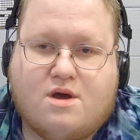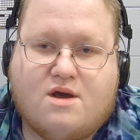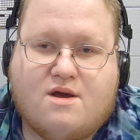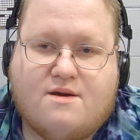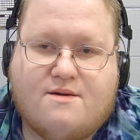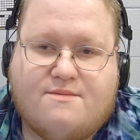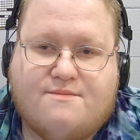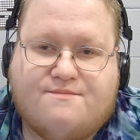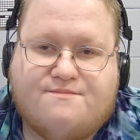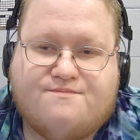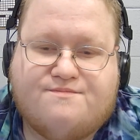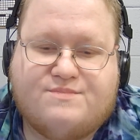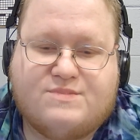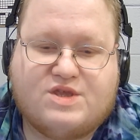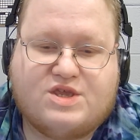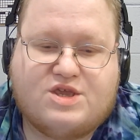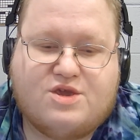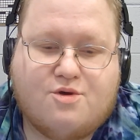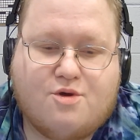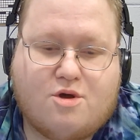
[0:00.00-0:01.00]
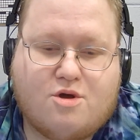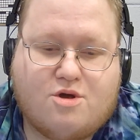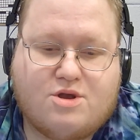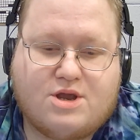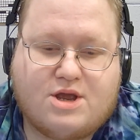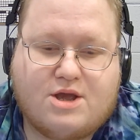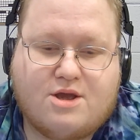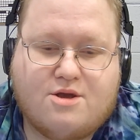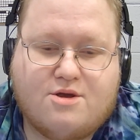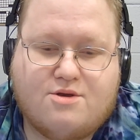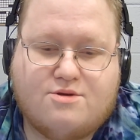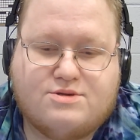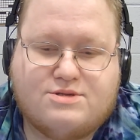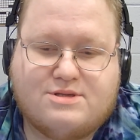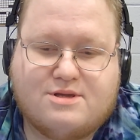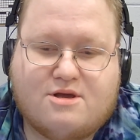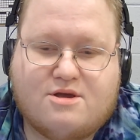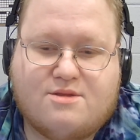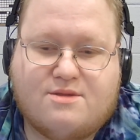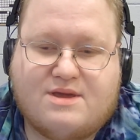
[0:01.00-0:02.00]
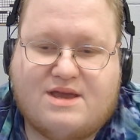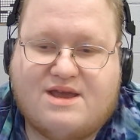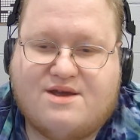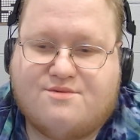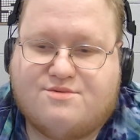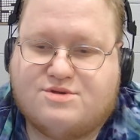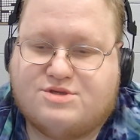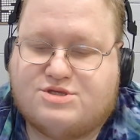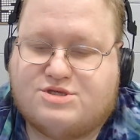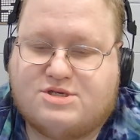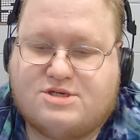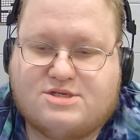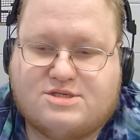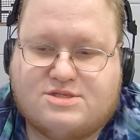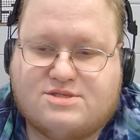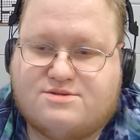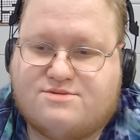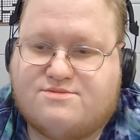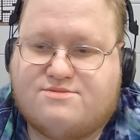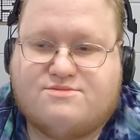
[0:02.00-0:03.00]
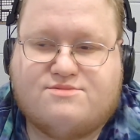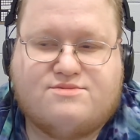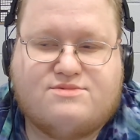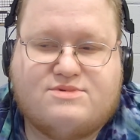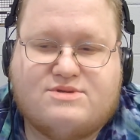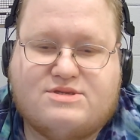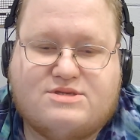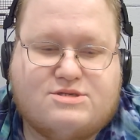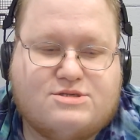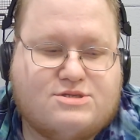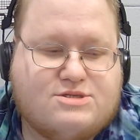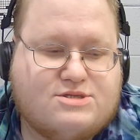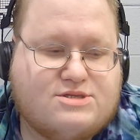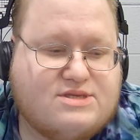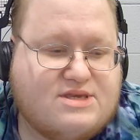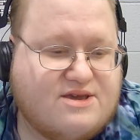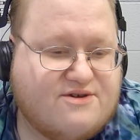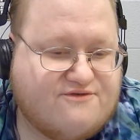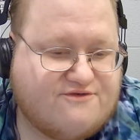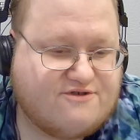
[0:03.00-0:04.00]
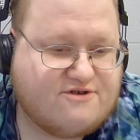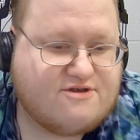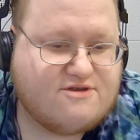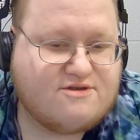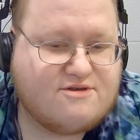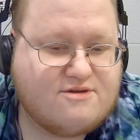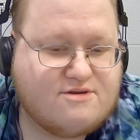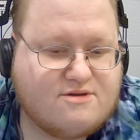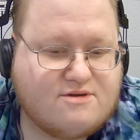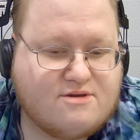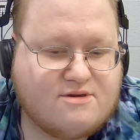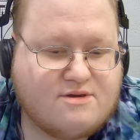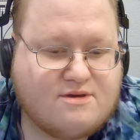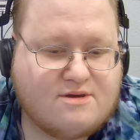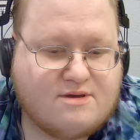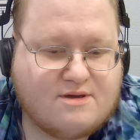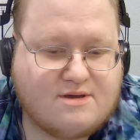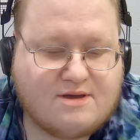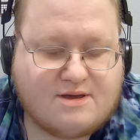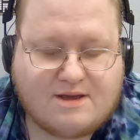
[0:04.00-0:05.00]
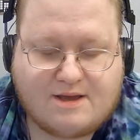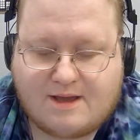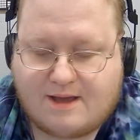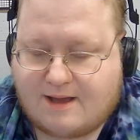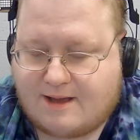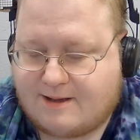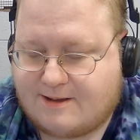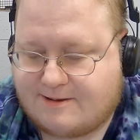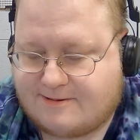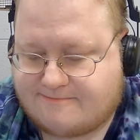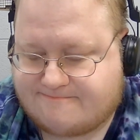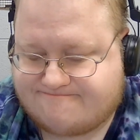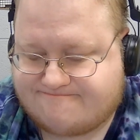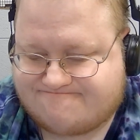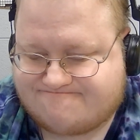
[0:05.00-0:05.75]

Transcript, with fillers: um, QR codes and all that was just different. Um,